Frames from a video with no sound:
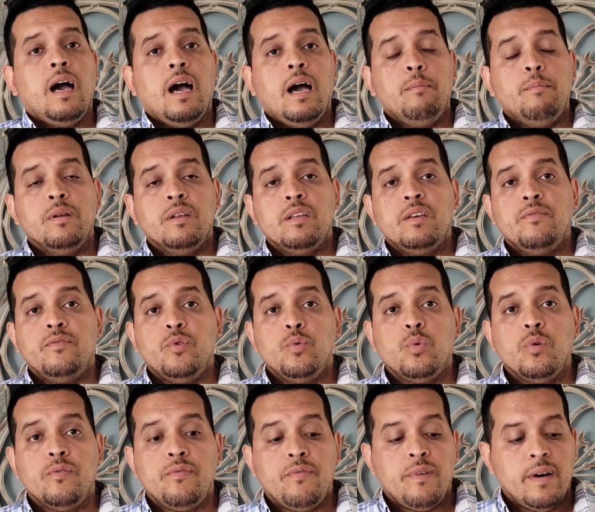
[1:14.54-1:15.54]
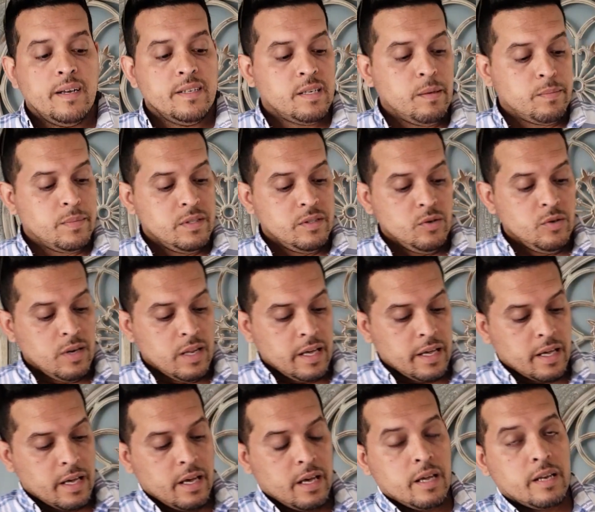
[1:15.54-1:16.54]
I believe you will find something you
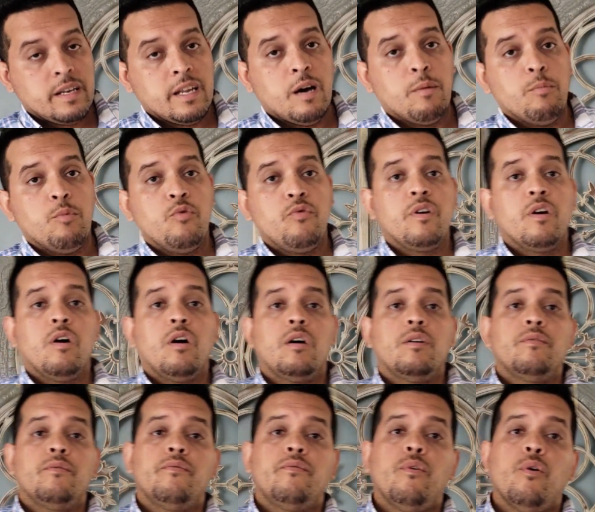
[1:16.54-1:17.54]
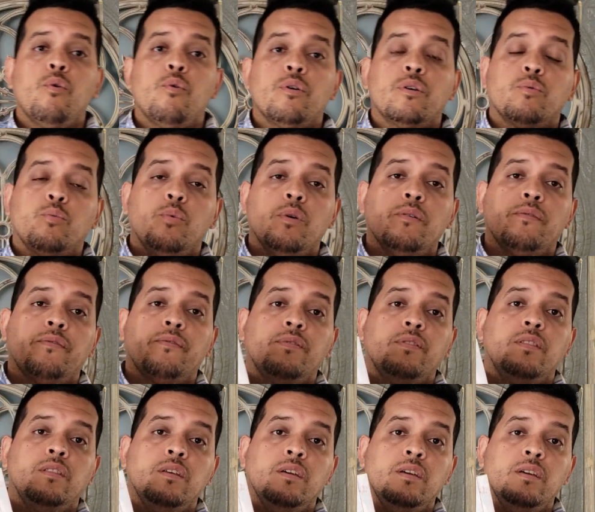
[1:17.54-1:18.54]
like. Now, moving on forward with
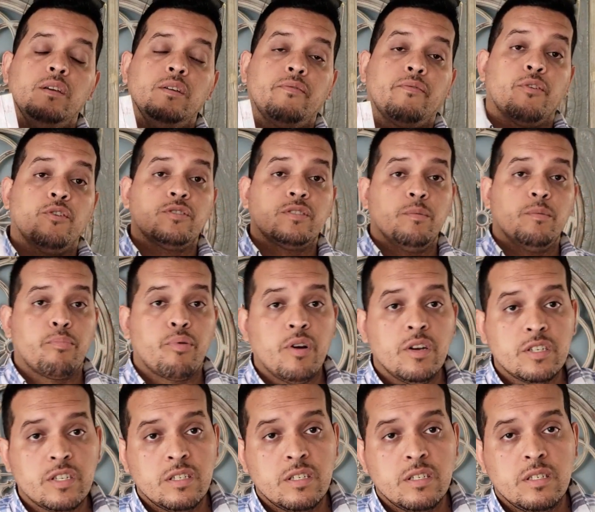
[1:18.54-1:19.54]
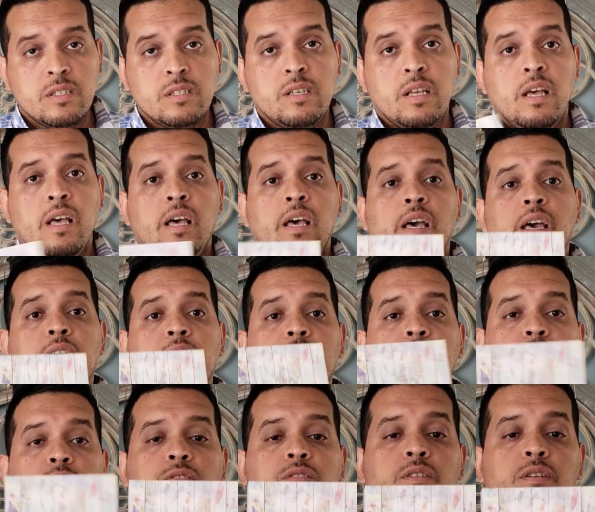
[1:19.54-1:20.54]
the first impressions,
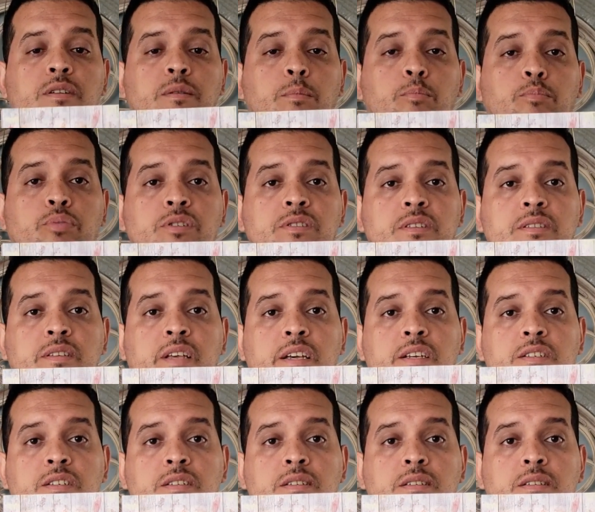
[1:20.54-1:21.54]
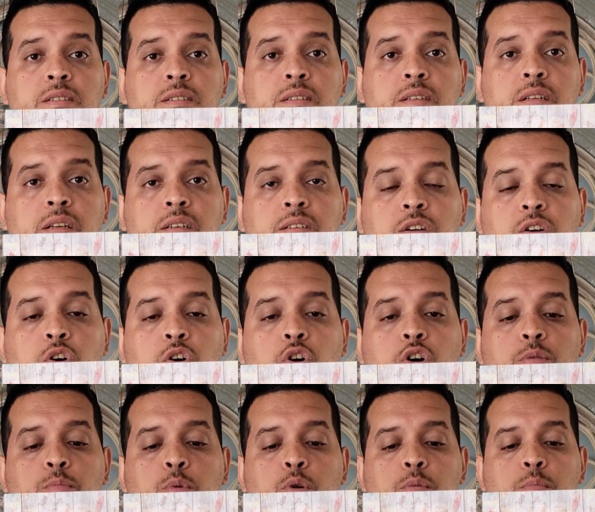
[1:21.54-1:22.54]
here's the presentation. Is a
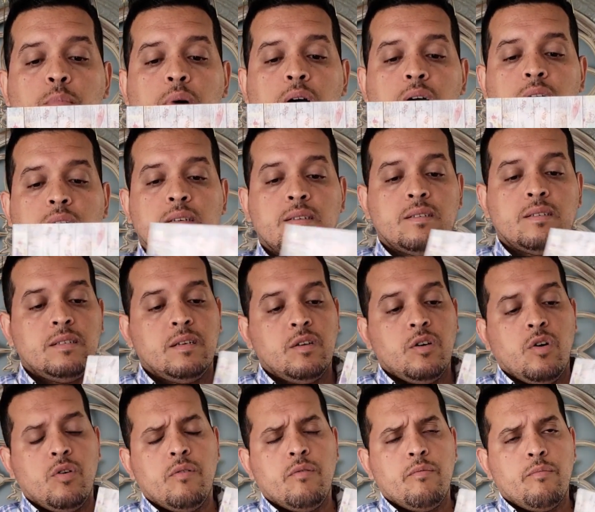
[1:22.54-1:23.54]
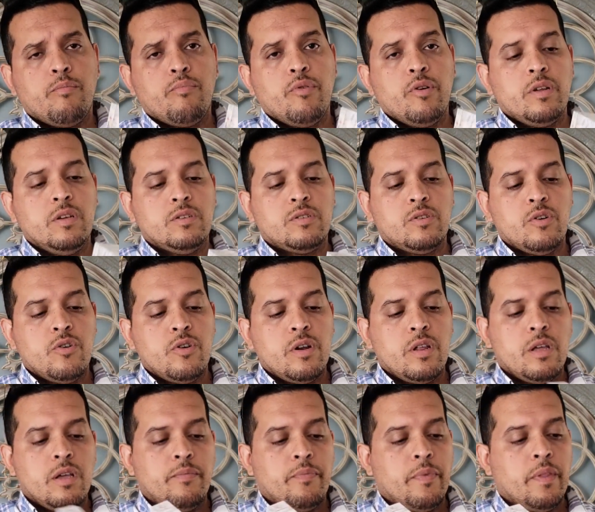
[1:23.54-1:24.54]
cardboard box, pretty
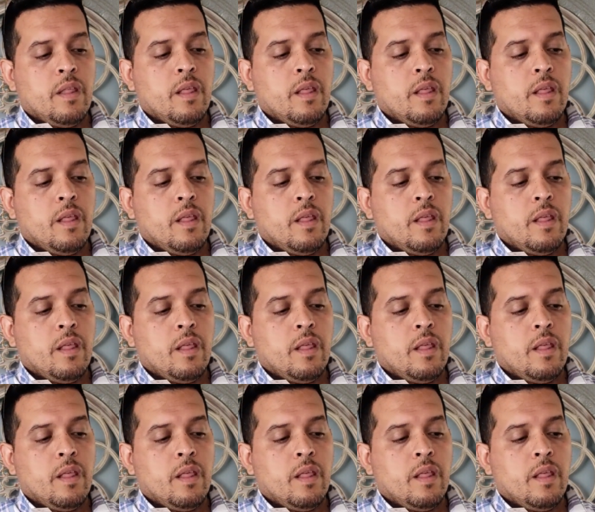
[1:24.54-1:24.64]
sturdy.